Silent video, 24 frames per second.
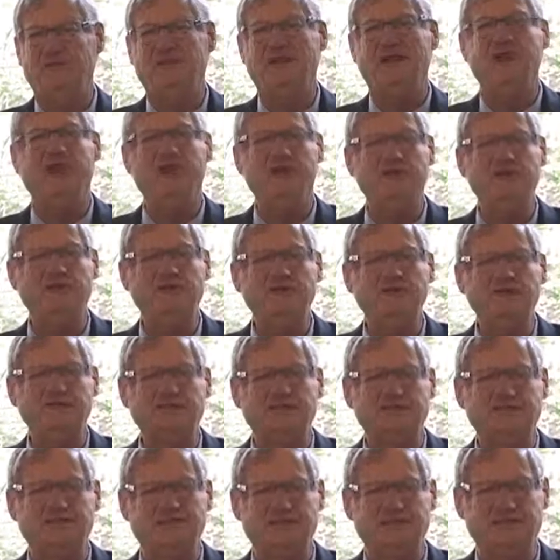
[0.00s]
the government
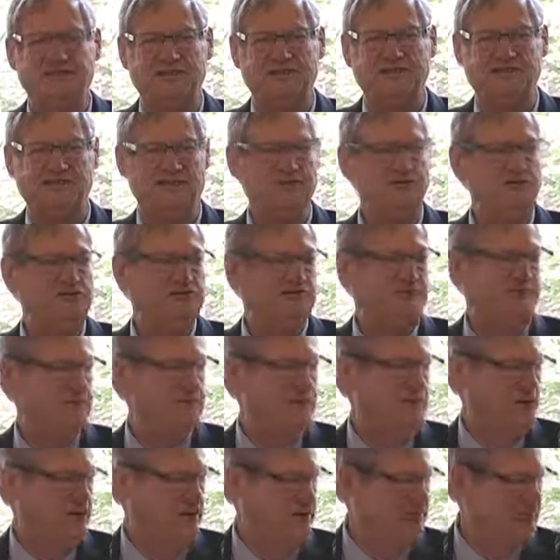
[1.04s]
uses this excuse for
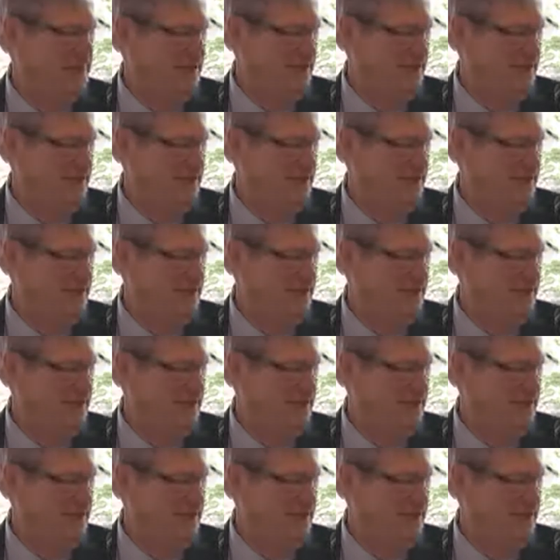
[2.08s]
pulling